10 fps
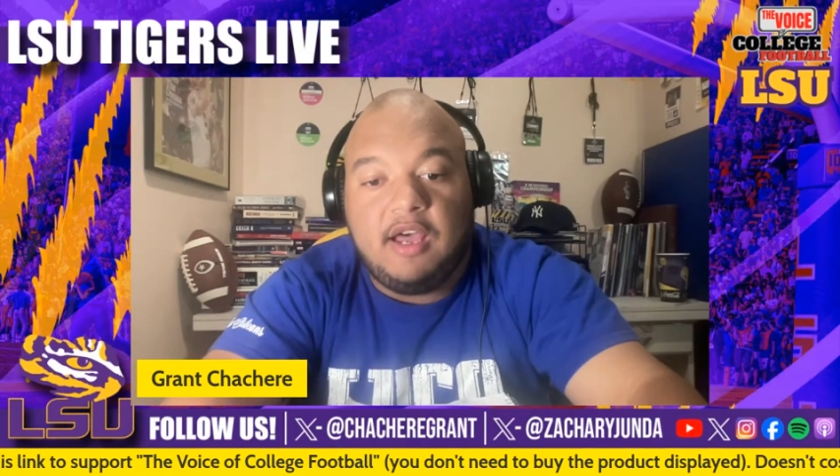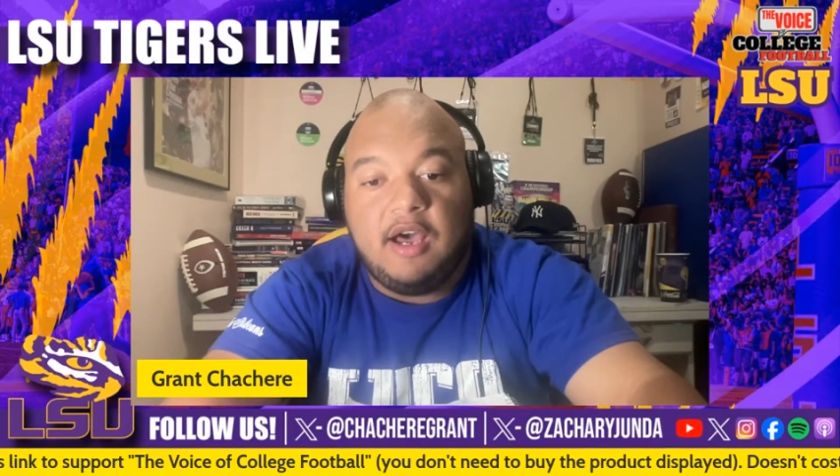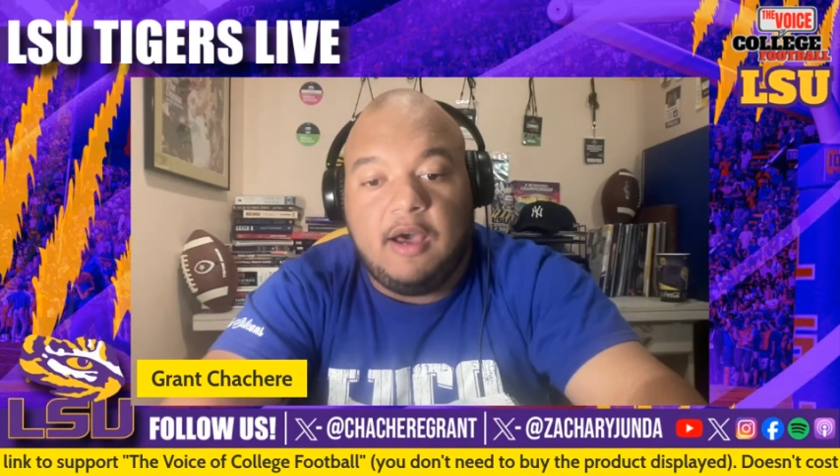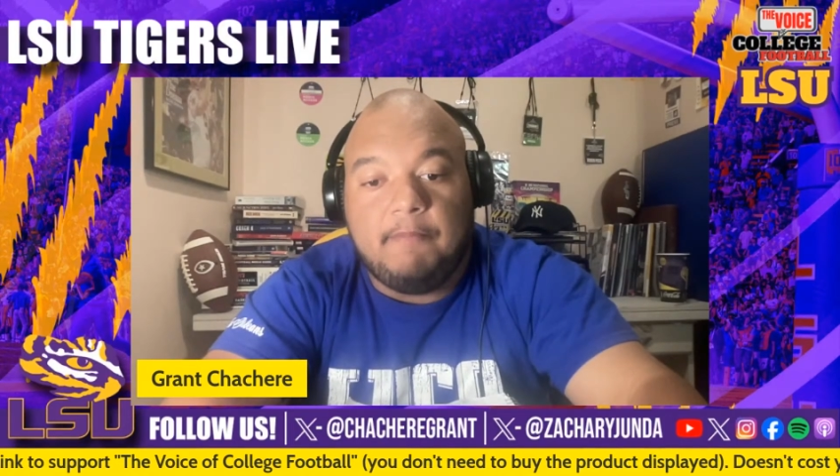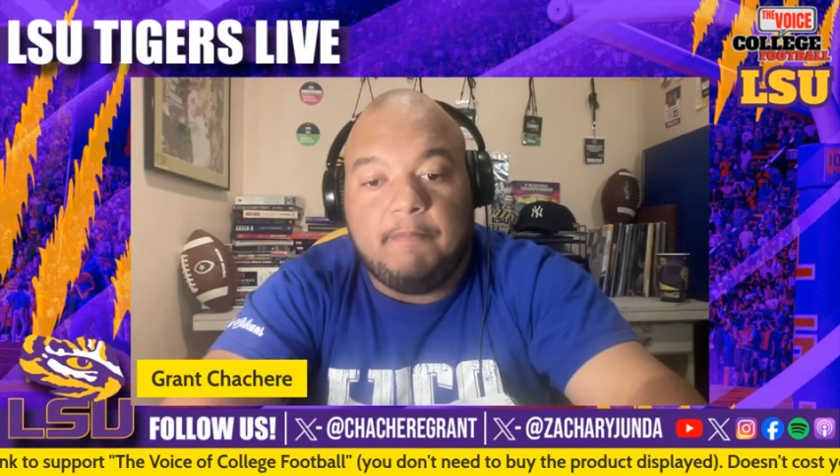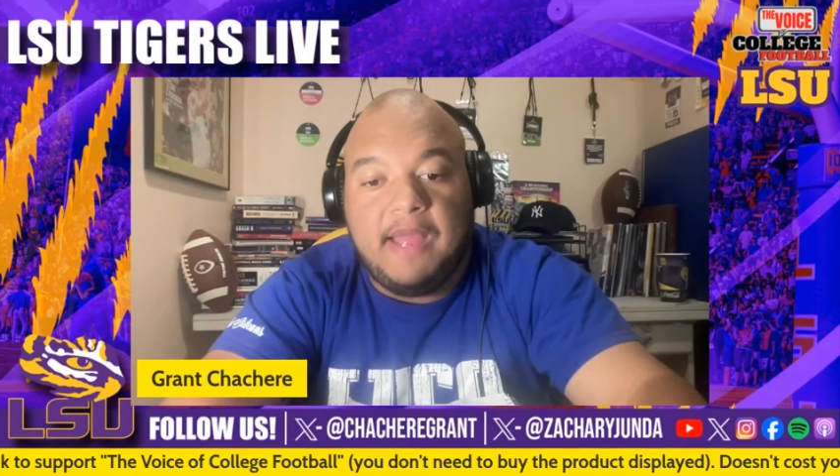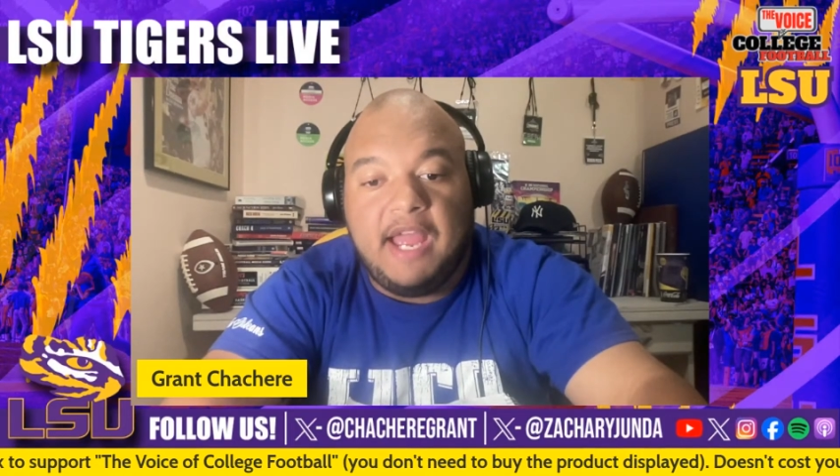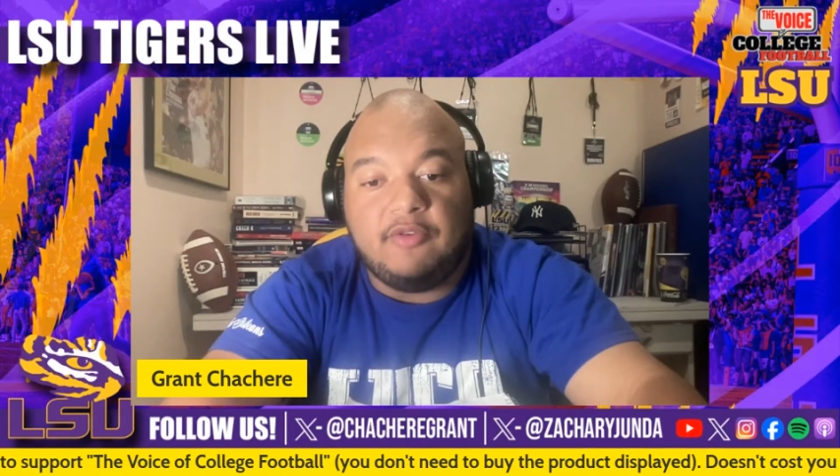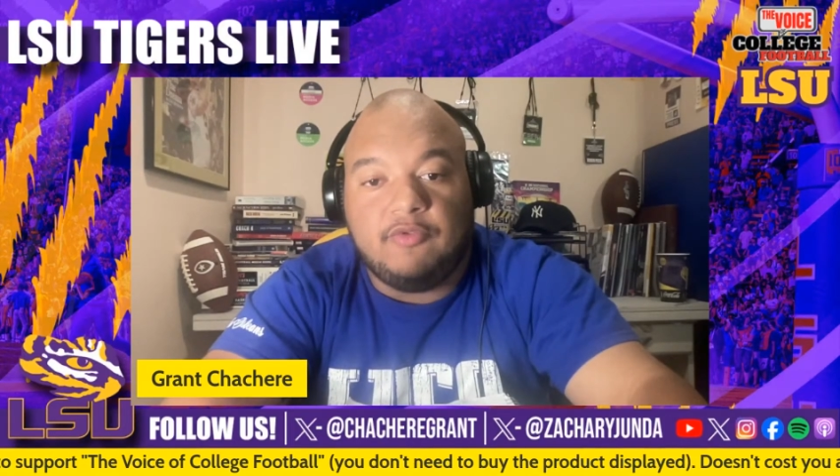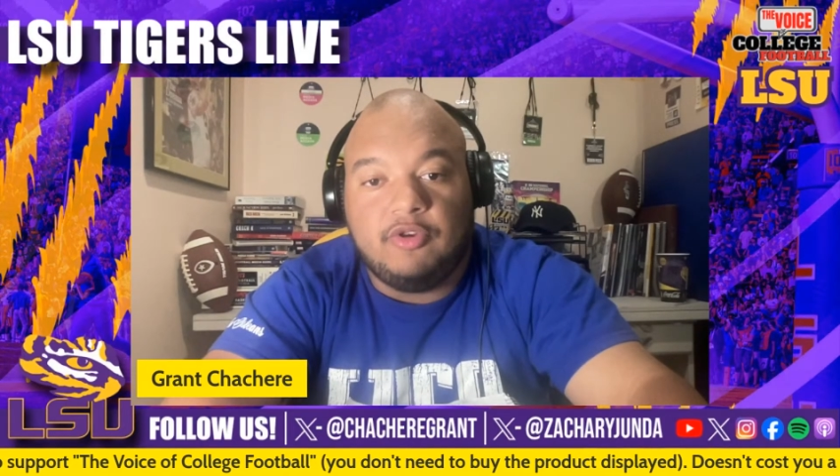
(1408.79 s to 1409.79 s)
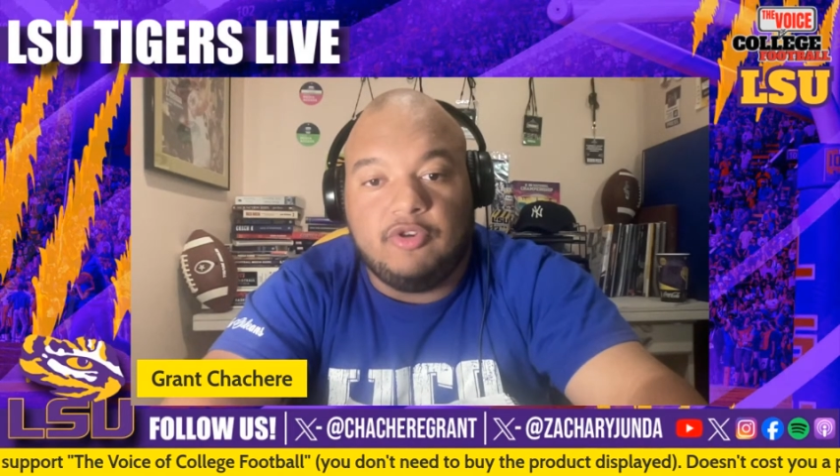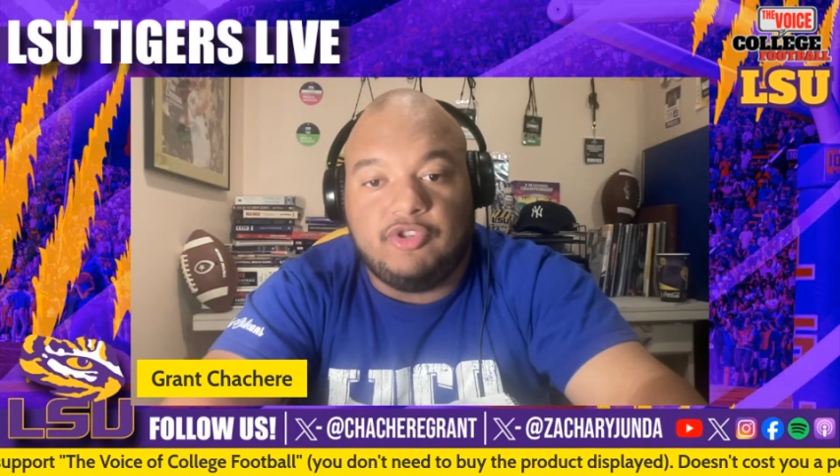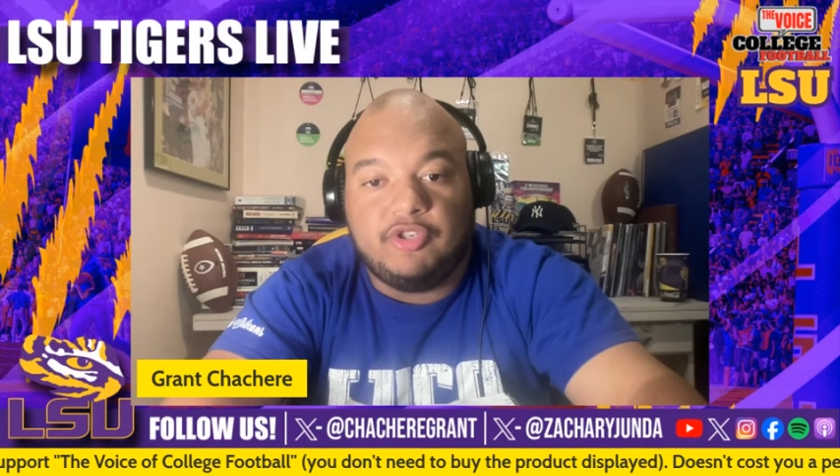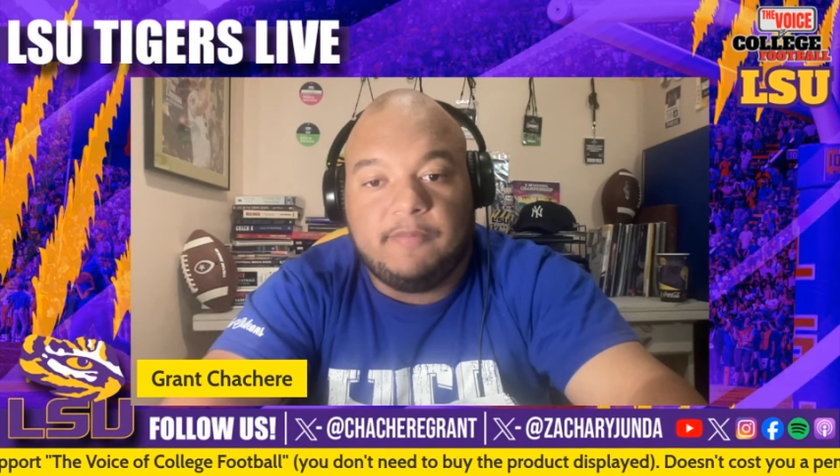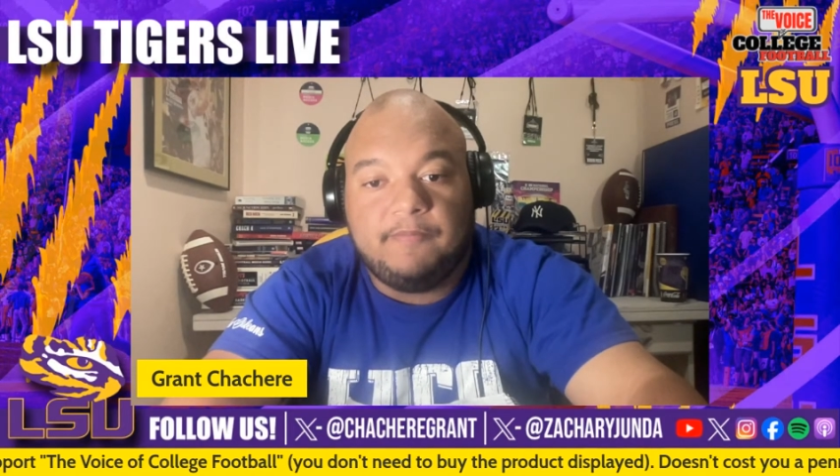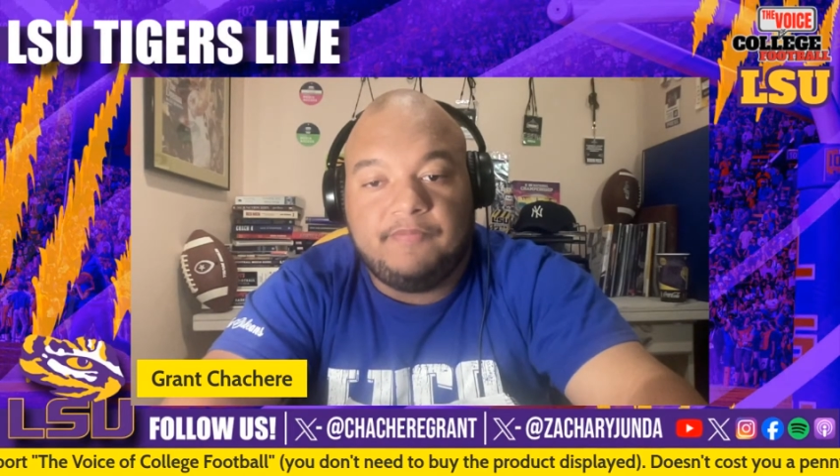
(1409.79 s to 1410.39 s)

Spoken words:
Baton Rouge.